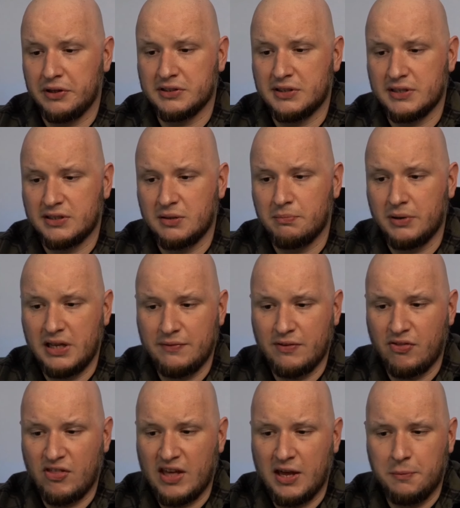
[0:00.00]
a system. But
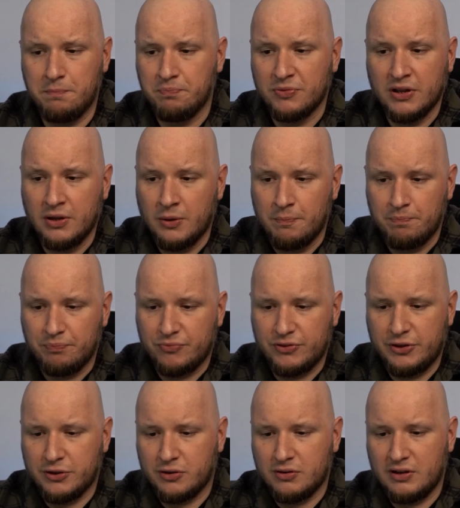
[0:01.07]
even then,
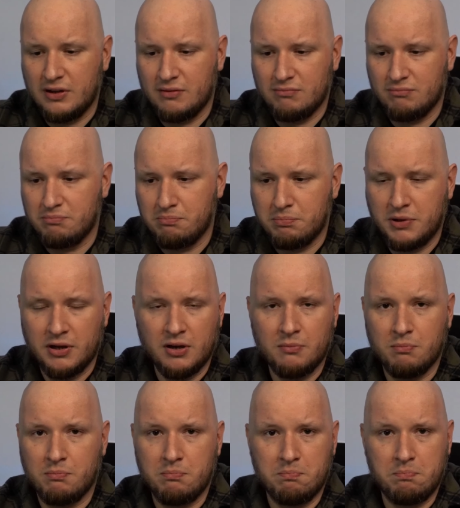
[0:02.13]
you're gonna
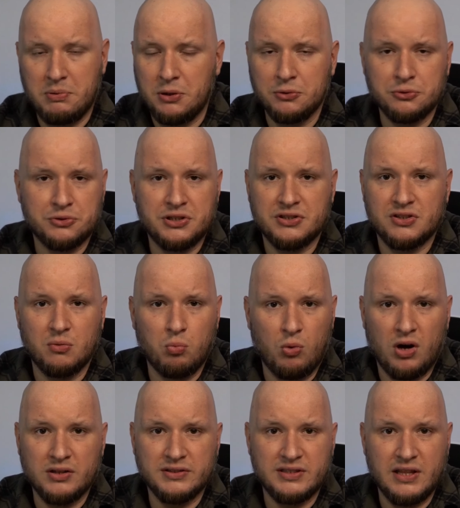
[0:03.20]
build your system
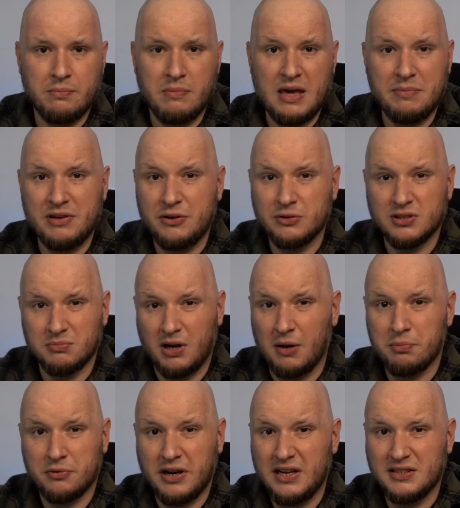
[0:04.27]
once and then maybe do some
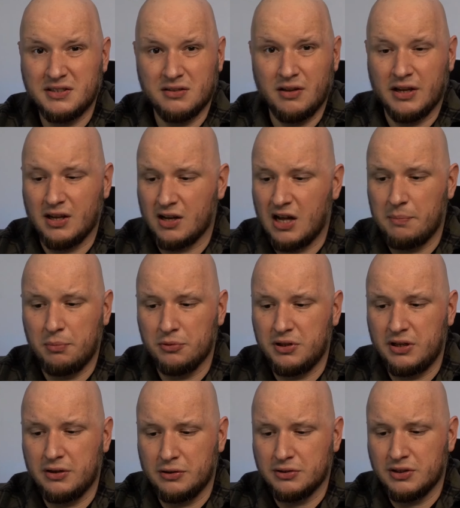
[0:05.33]
upgrades in like a couple
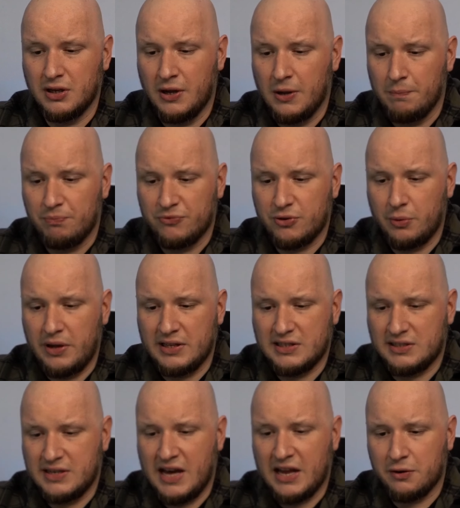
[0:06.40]
years, so
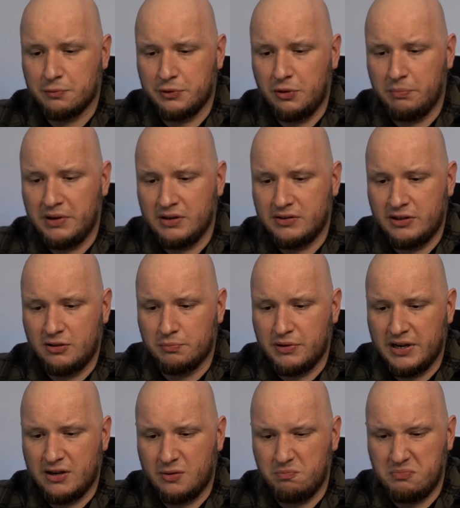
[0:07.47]
it's not a real big deal
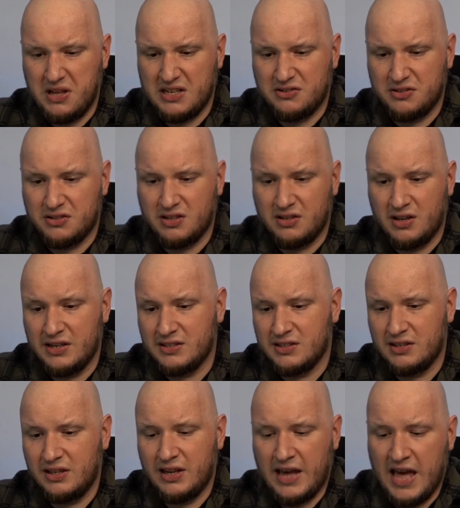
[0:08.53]
breaker. It's just a
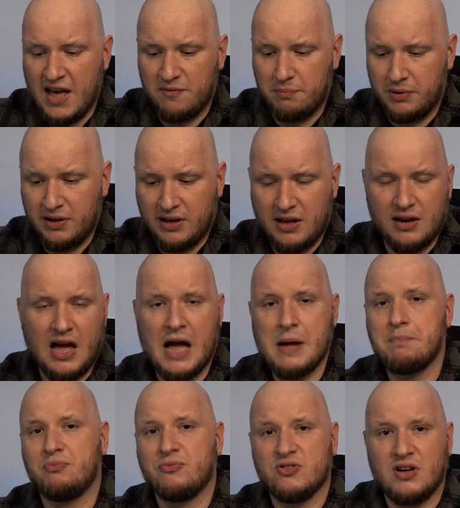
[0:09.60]
nicety to have. But again,
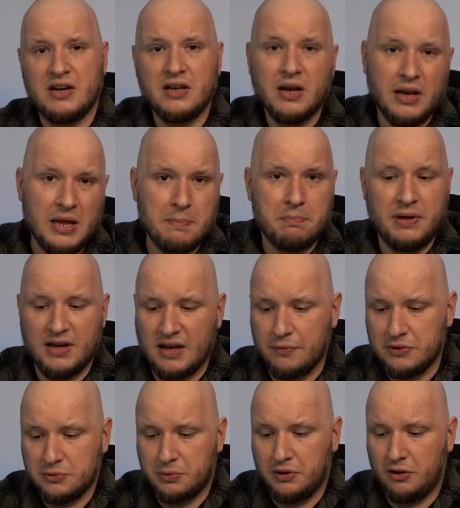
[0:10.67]
I'm trying to nitpick on
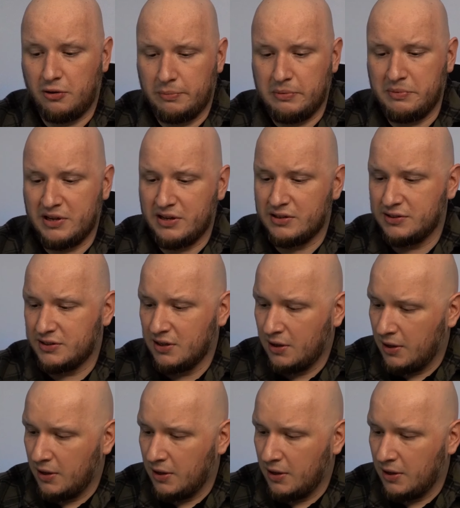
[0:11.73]
this one a little bit, because